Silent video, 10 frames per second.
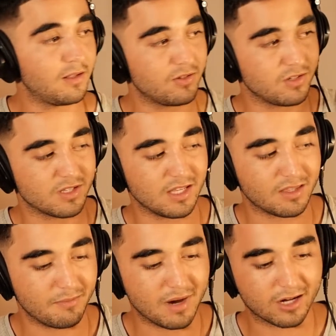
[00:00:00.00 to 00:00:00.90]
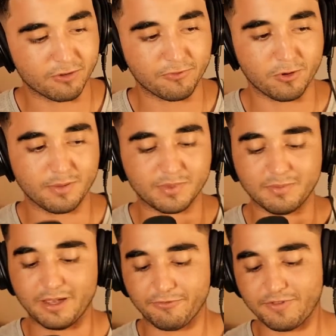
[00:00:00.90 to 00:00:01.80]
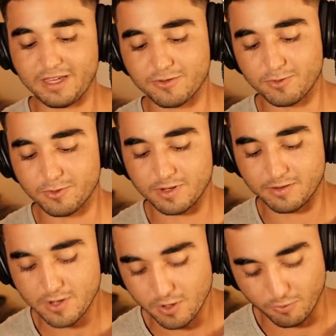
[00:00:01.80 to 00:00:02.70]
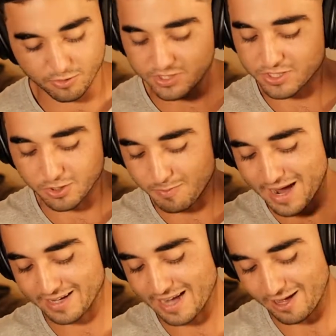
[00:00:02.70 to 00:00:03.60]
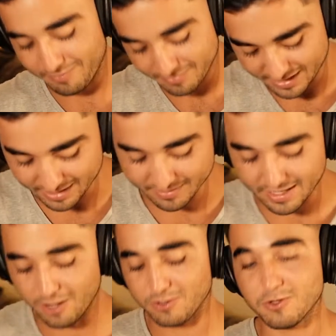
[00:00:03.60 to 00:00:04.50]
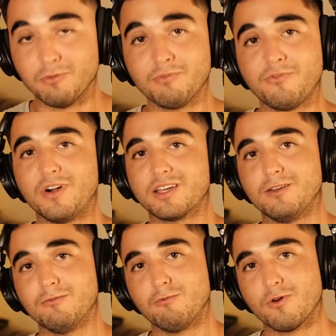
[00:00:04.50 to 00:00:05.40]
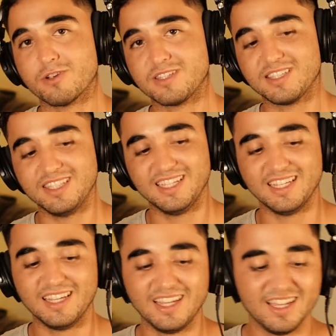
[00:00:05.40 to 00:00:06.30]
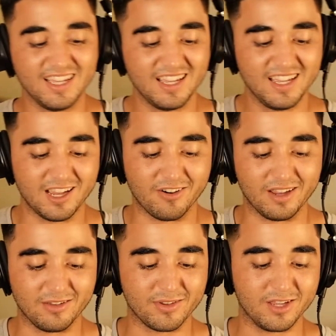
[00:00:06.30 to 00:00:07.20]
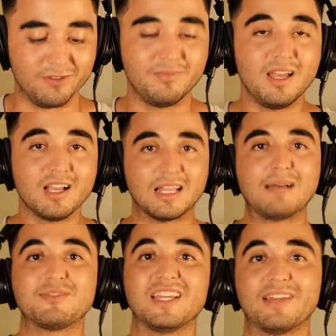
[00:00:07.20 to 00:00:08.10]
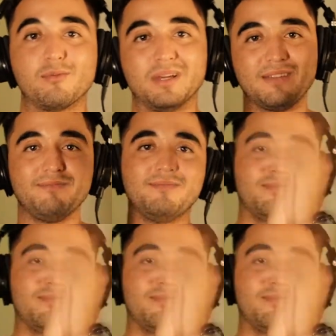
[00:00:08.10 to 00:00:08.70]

Let's just get the microphone up to my face real quick, or just go back down. That also fucking works. All right, here we go. Clap sync, everybody.